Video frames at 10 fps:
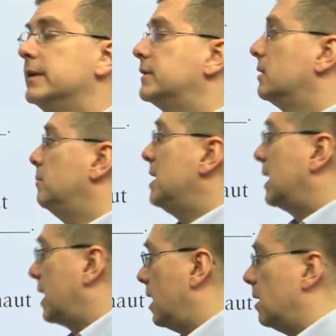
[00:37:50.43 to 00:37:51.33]
to
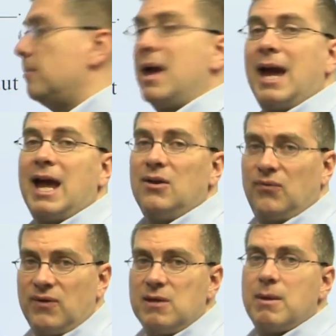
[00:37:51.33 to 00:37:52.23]
become a
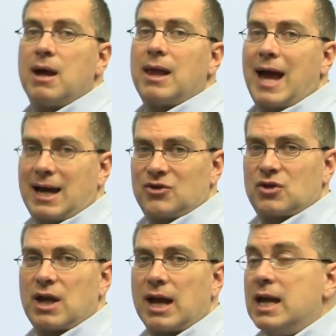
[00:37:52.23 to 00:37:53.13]
female
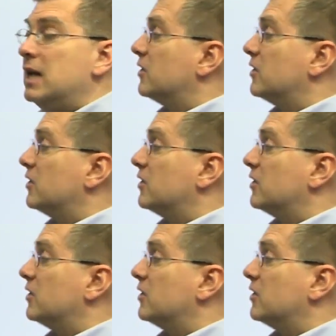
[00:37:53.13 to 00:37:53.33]
astronaut.